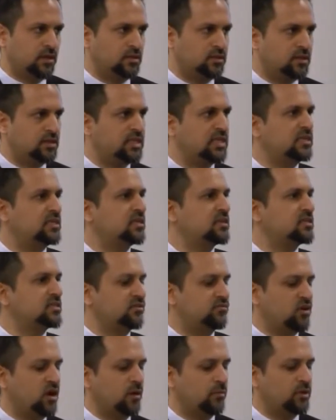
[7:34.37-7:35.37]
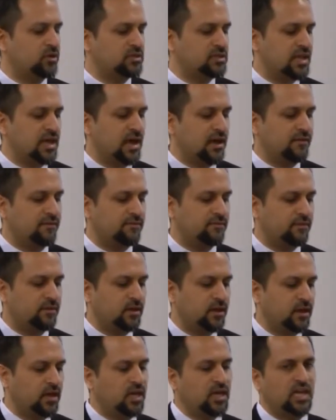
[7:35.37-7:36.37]
the details of Rabia's life,
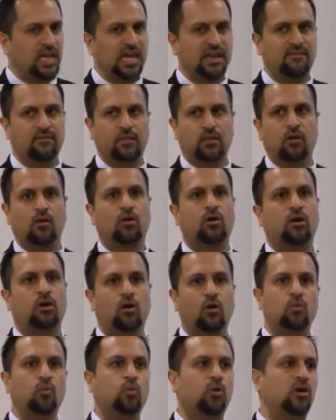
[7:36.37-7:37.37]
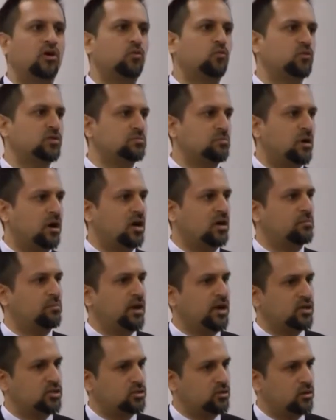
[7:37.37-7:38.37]
even though her own work was marked
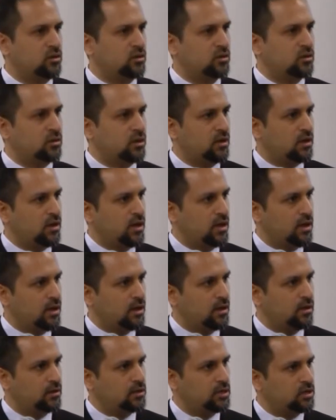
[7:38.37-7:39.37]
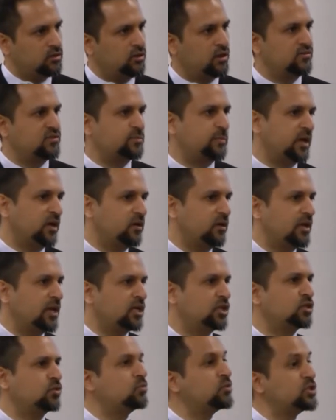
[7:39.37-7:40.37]
by a certain degree of
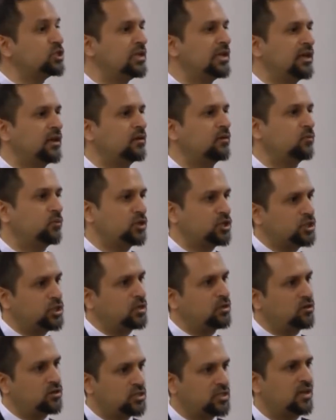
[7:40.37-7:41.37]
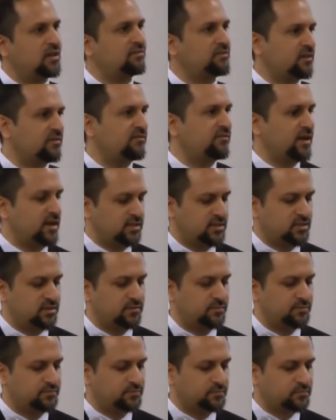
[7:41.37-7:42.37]
speculation, which she, later, which she herself confessed.
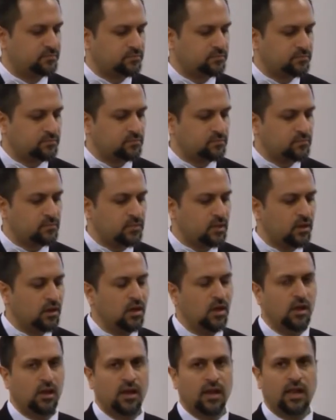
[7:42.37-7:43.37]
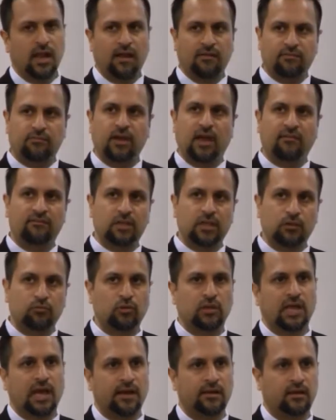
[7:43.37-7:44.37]
And I've heavily
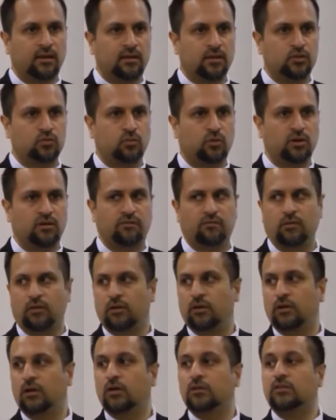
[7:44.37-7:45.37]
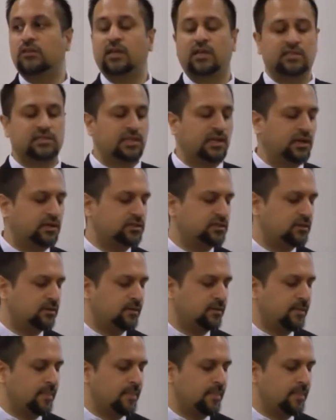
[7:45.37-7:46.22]
relied on this work for today's lecture.